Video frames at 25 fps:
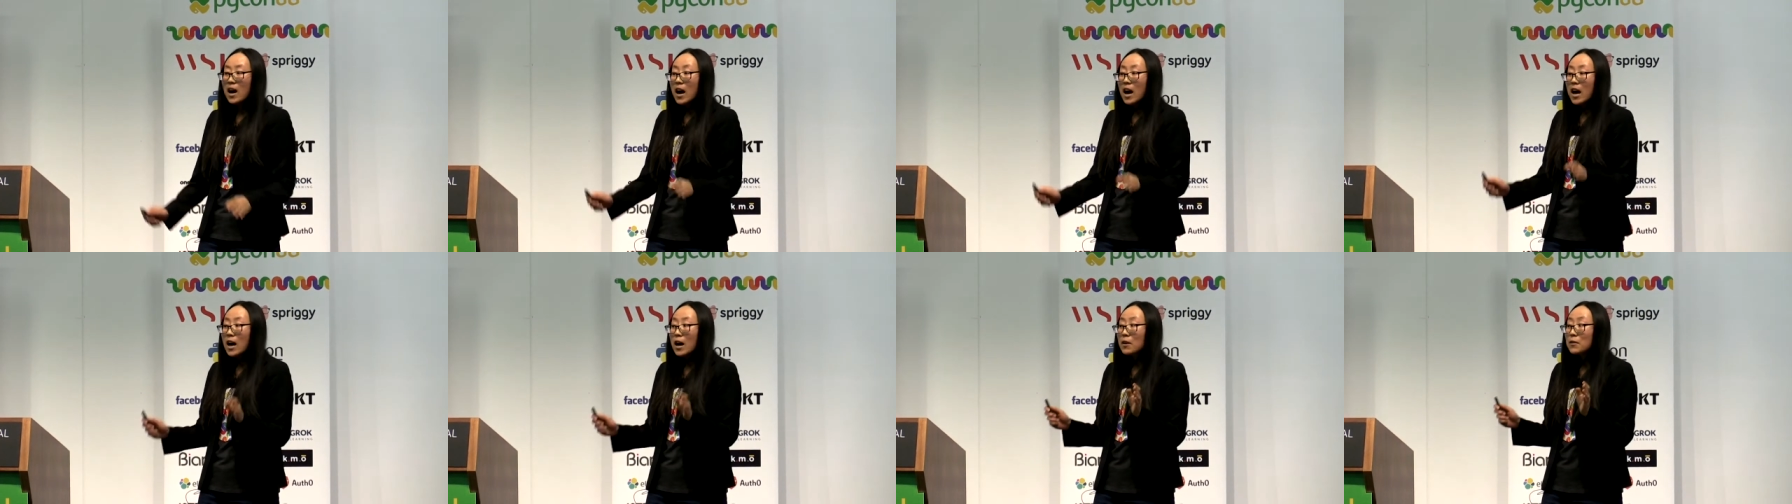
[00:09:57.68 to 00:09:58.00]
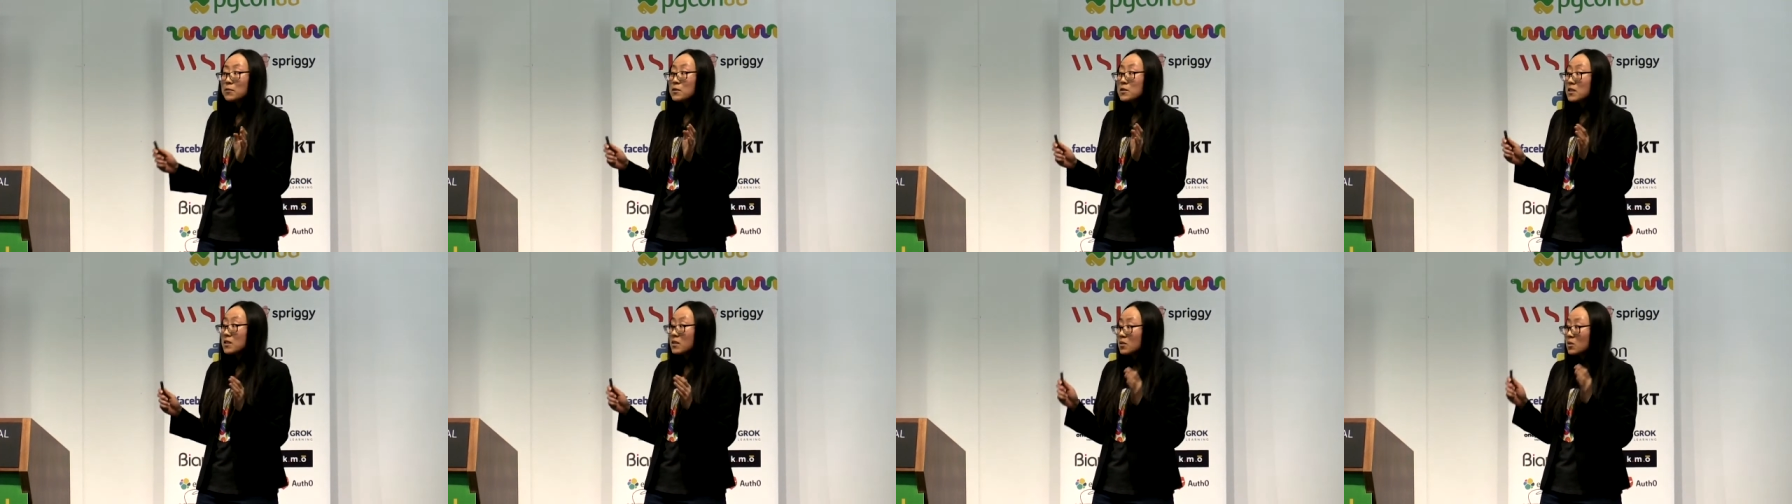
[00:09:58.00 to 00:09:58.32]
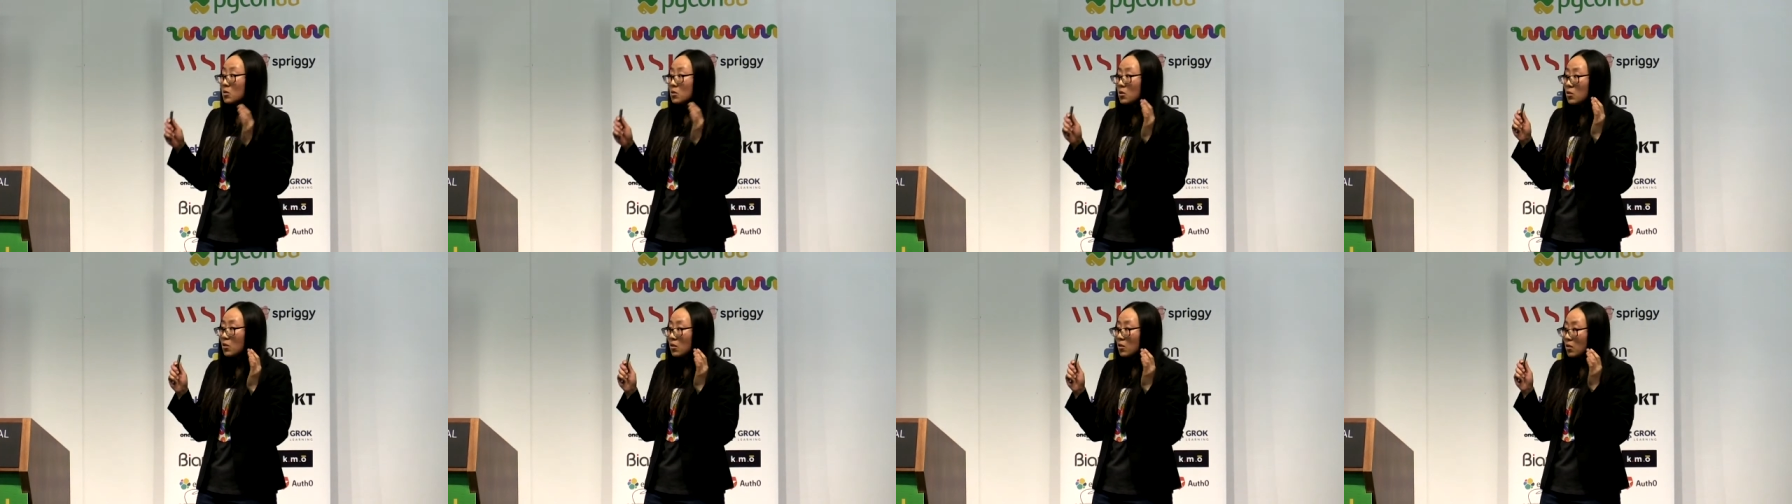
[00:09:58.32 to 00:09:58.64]
after
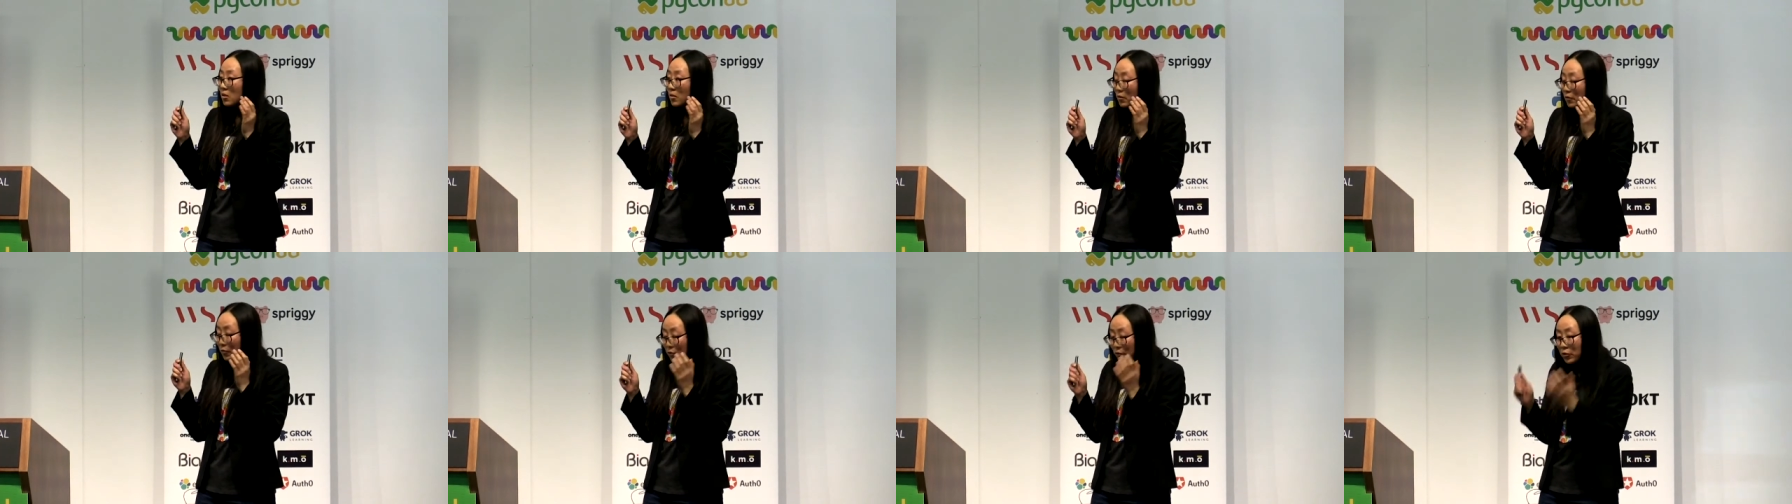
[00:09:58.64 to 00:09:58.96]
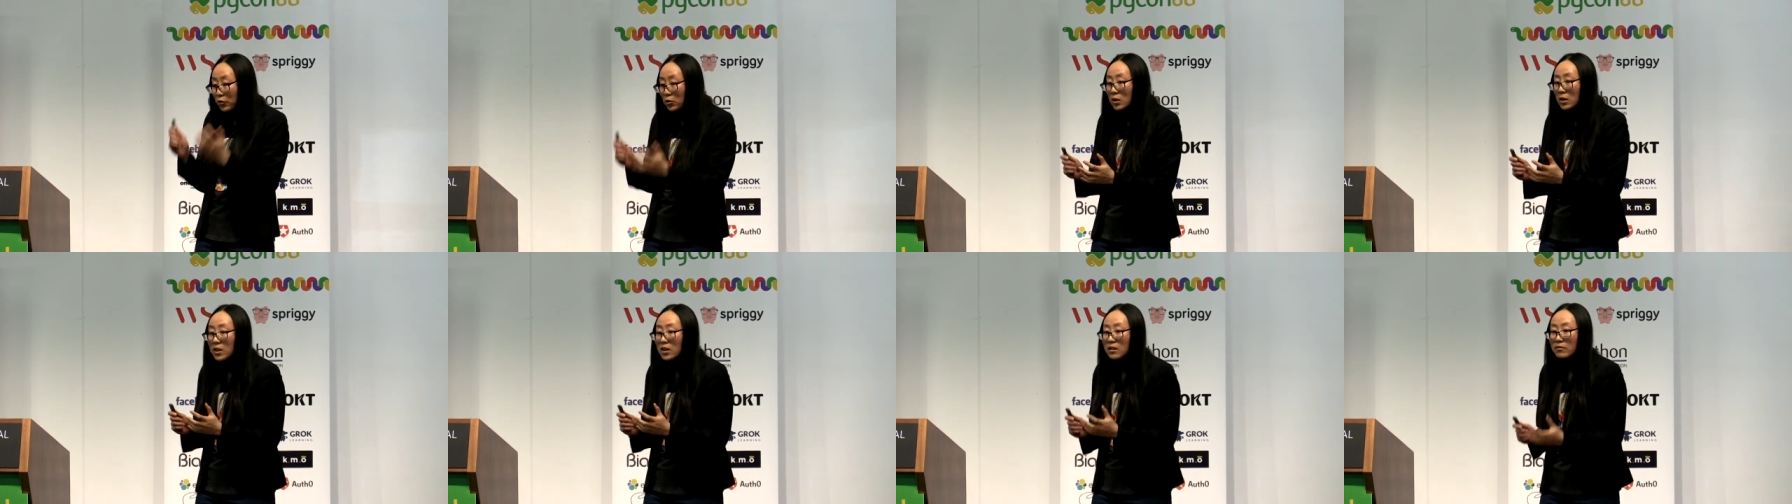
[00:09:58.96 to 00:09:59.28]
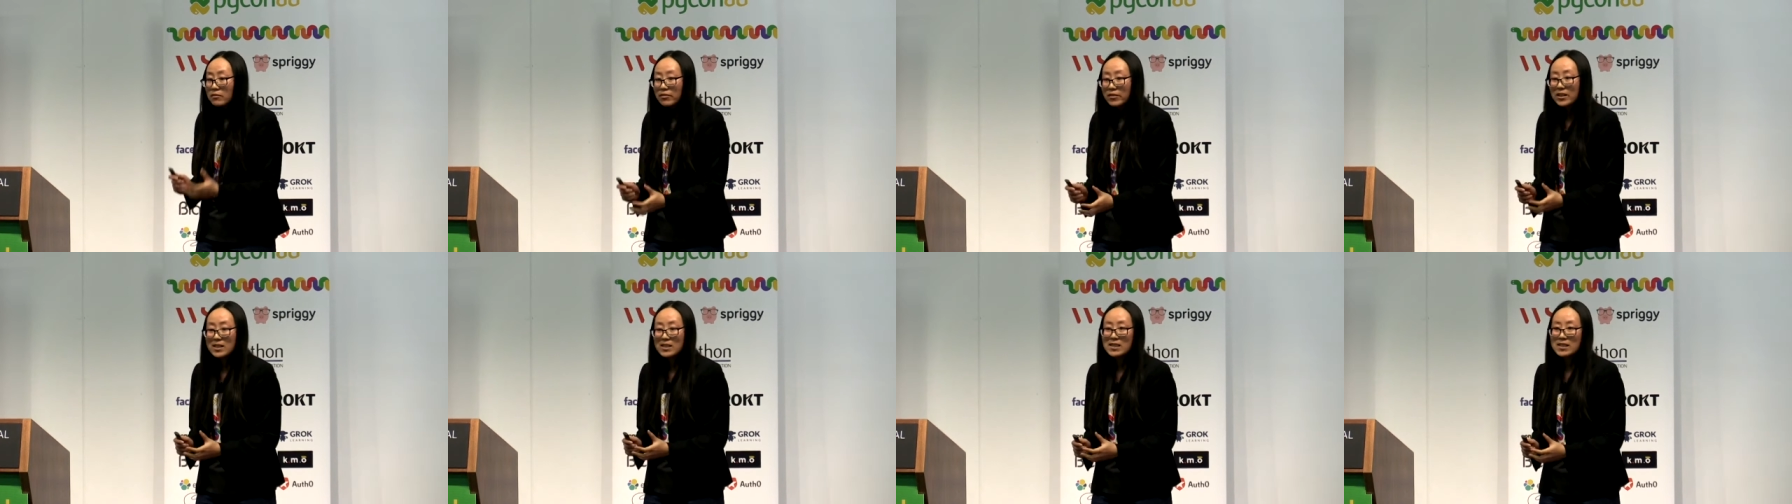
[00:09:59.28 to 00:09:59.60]
you're fully
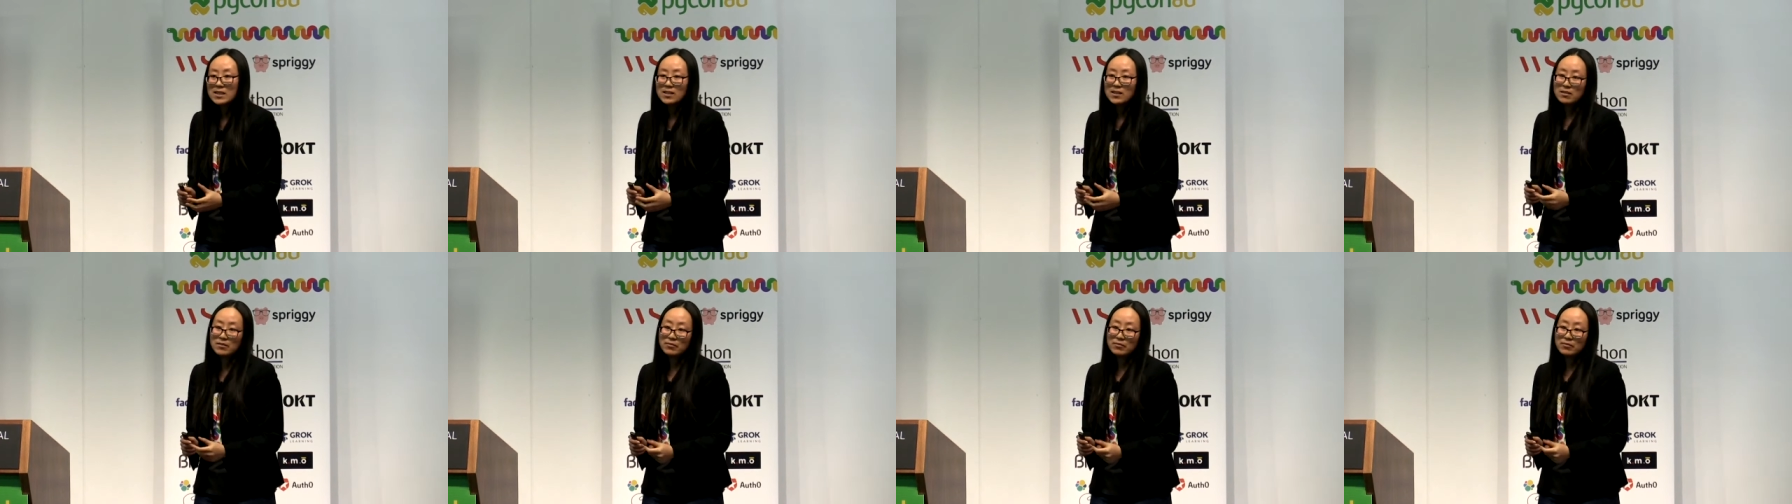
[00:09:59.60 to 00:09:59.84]
invested